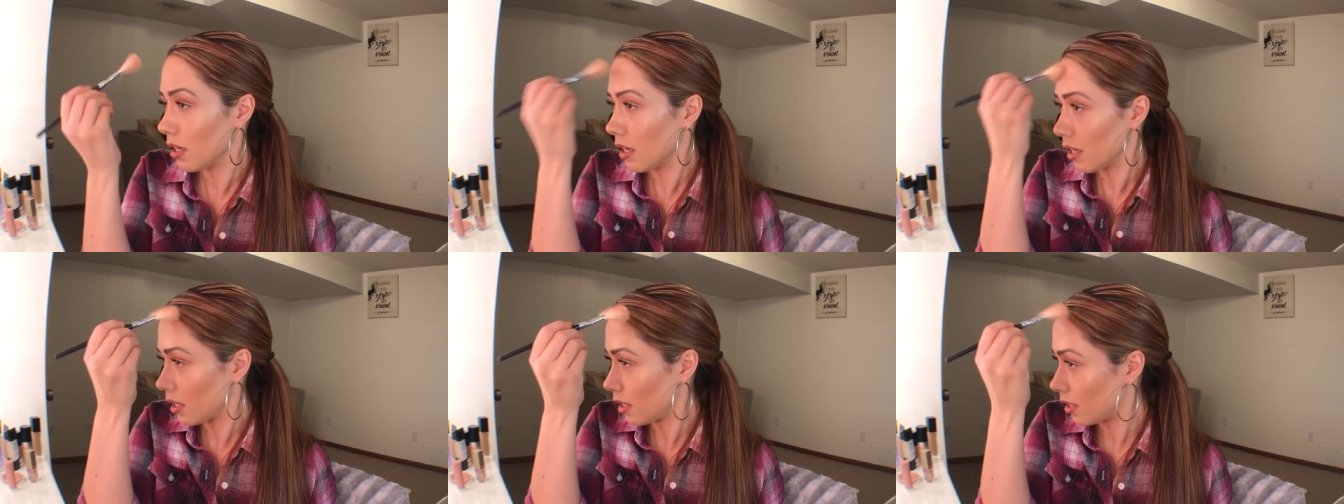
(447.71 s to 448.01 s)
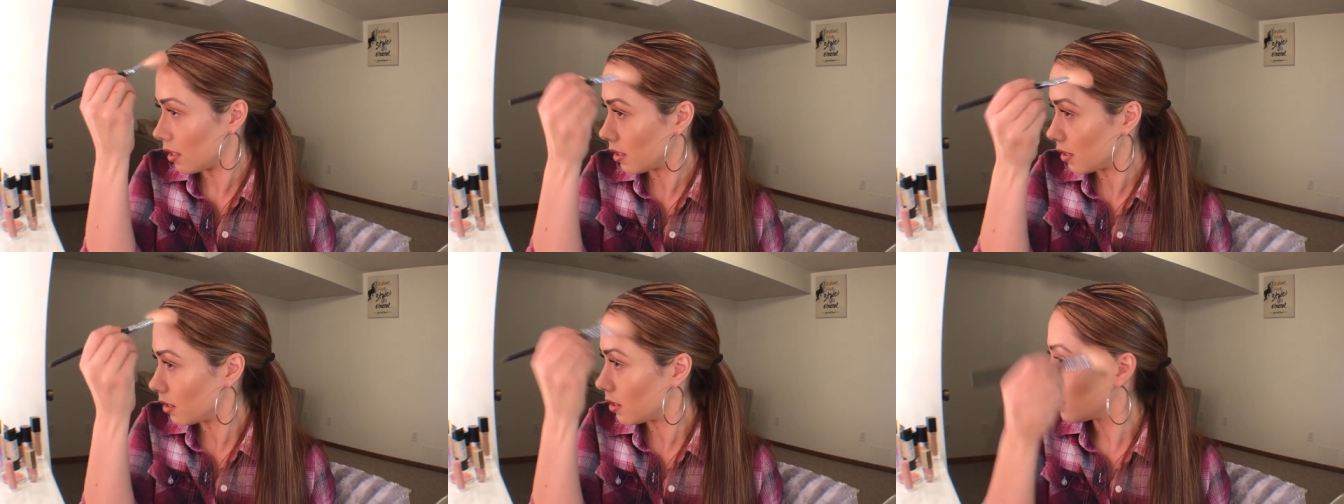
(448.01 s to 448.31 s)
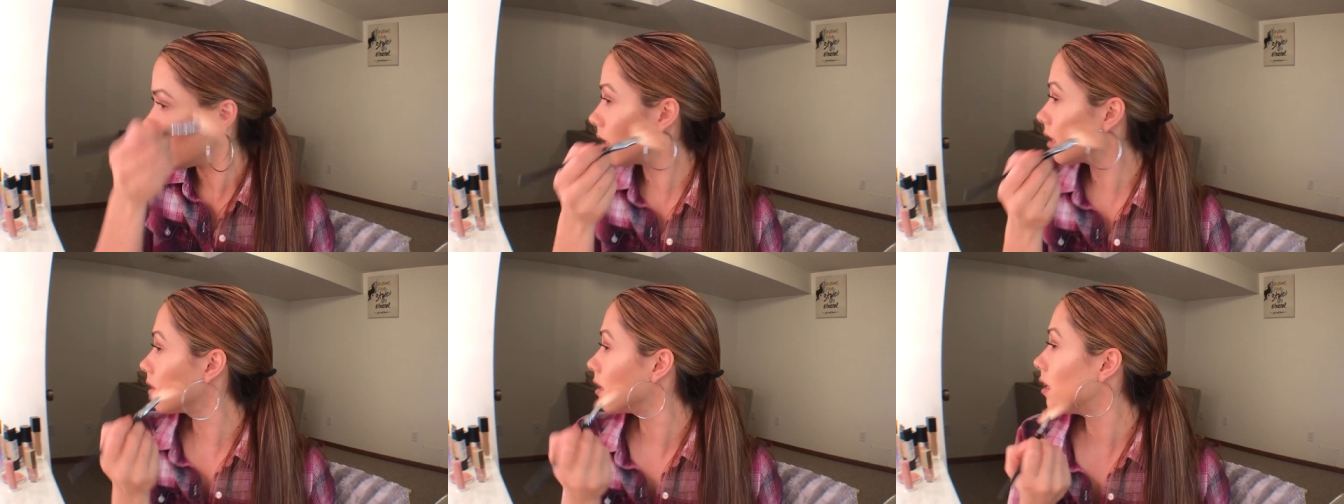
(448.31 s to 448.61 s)

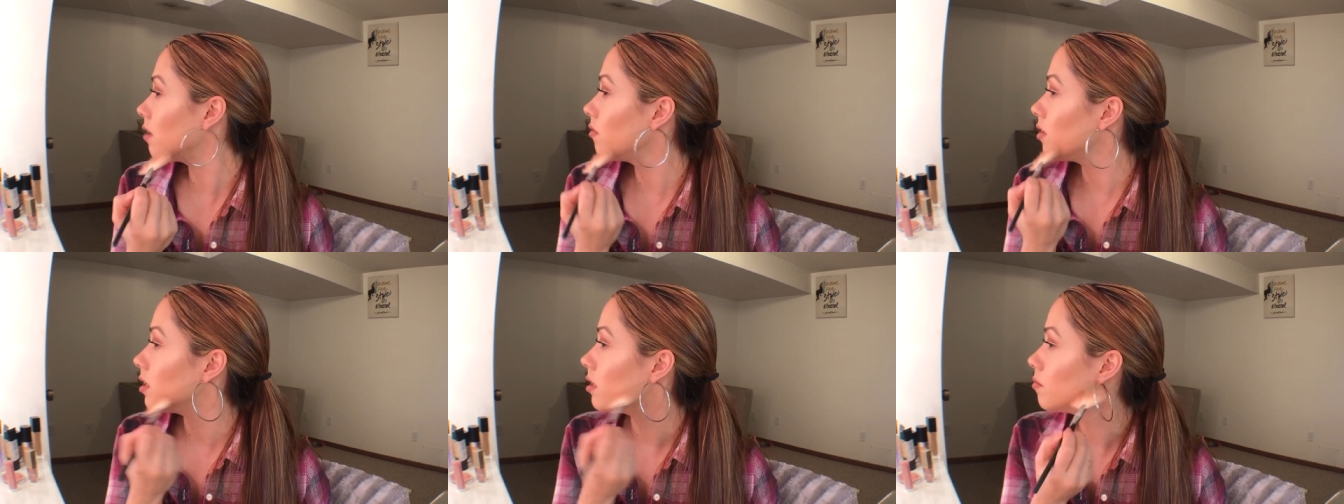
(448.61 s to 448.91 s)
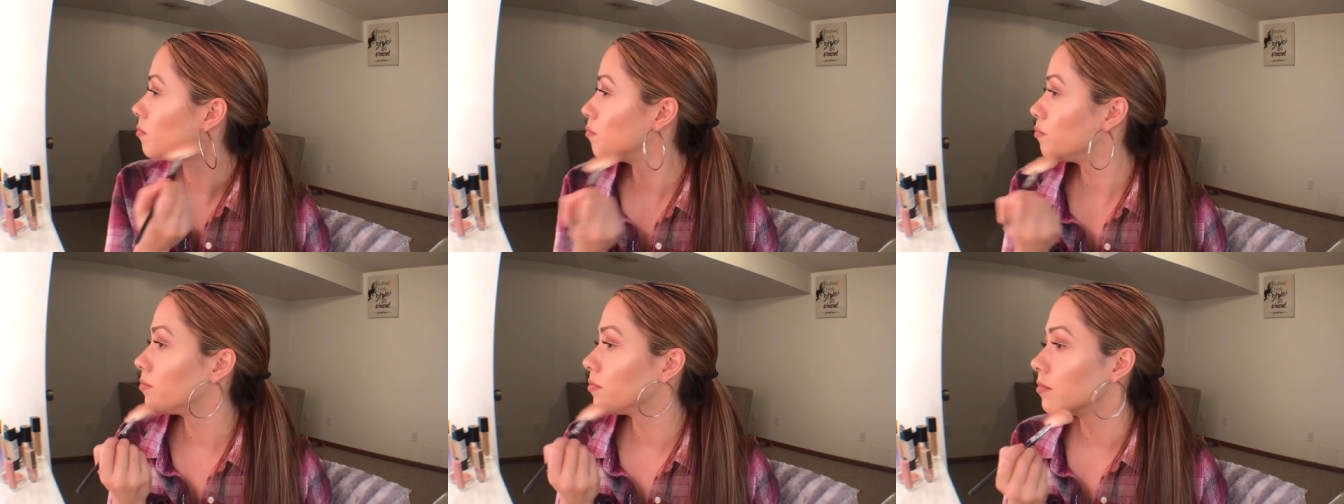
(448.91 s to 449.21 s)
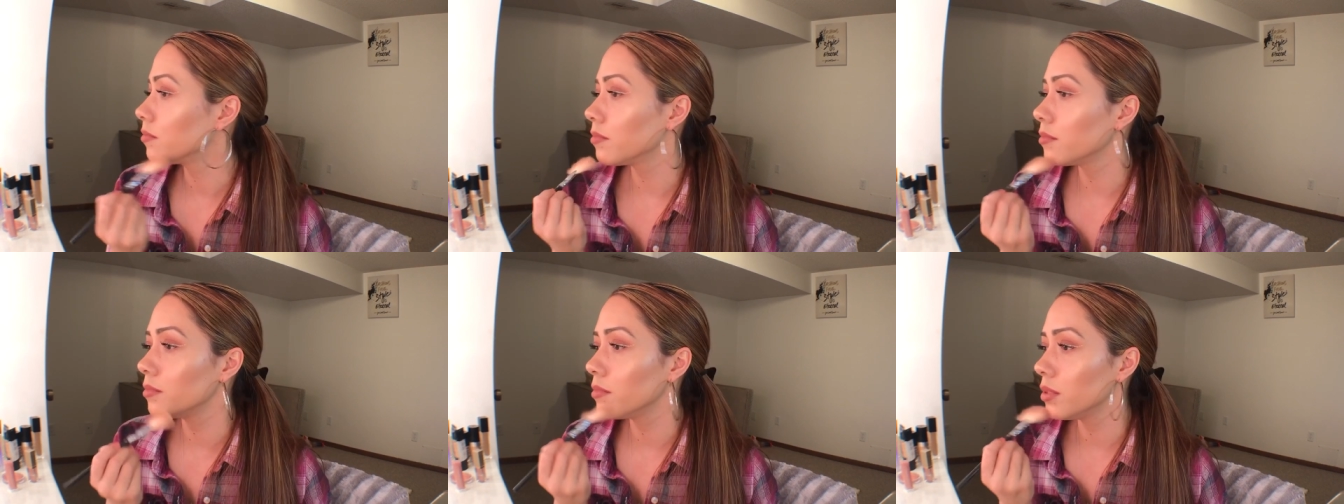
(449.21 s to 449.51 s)
and I love it.
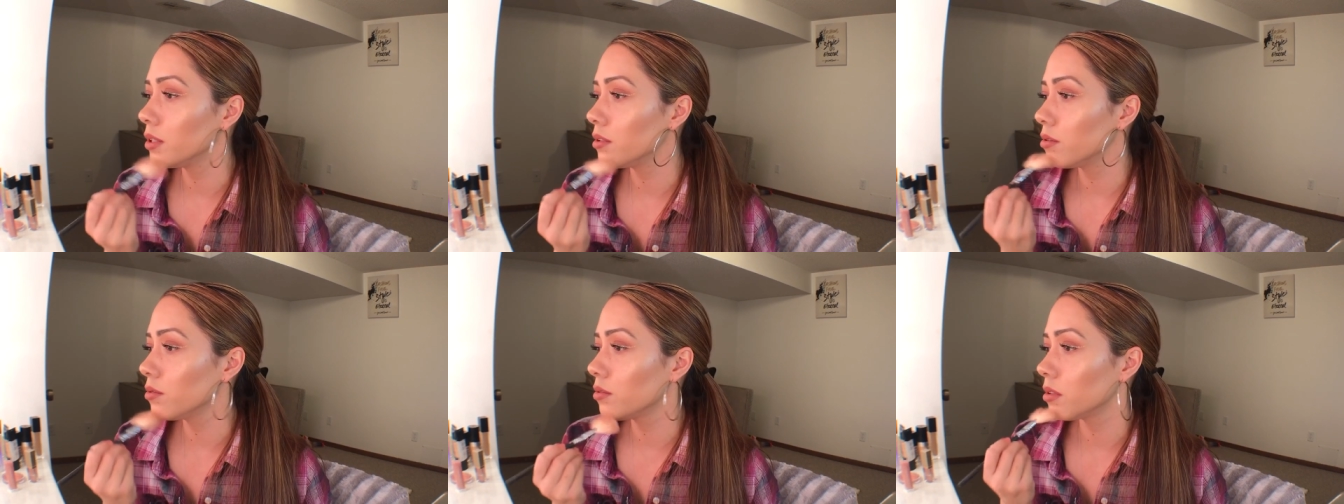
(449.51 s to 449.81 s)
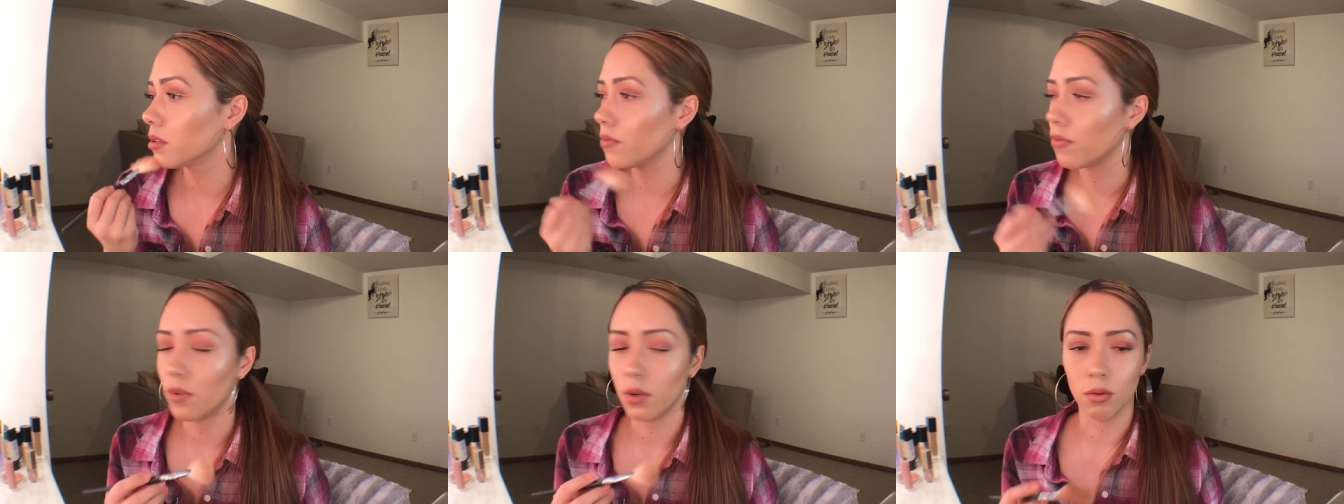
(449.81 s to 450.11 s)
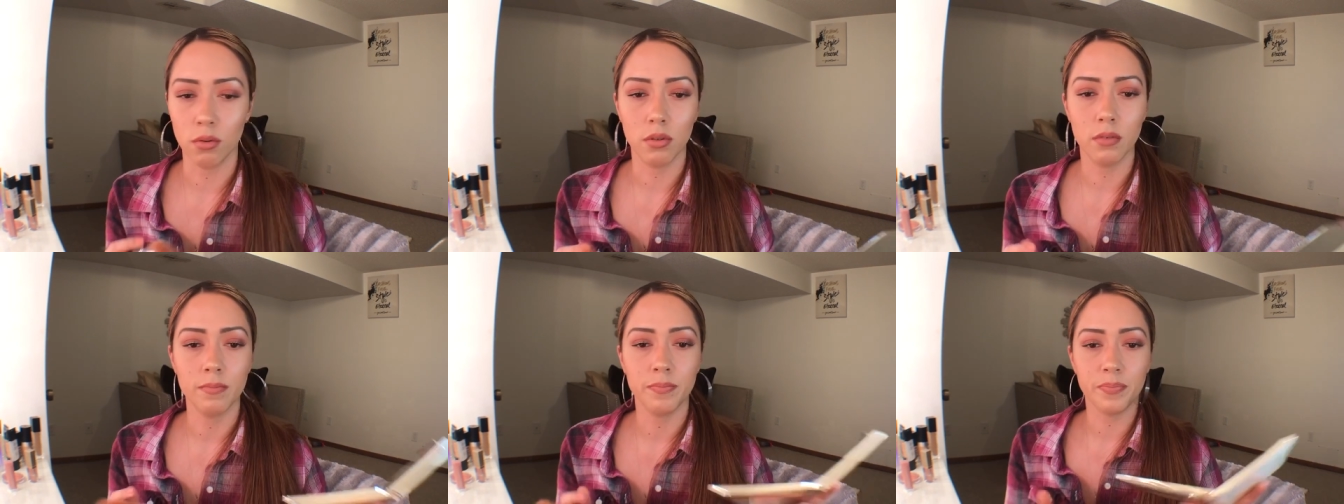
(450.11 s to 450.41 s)

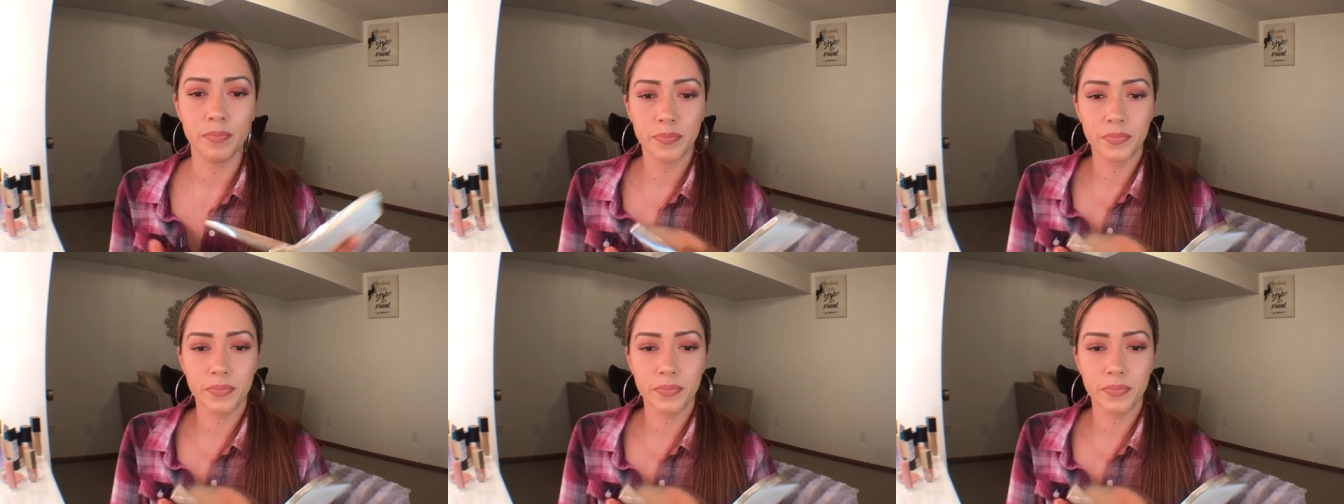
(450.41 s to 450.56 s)
Beautiful.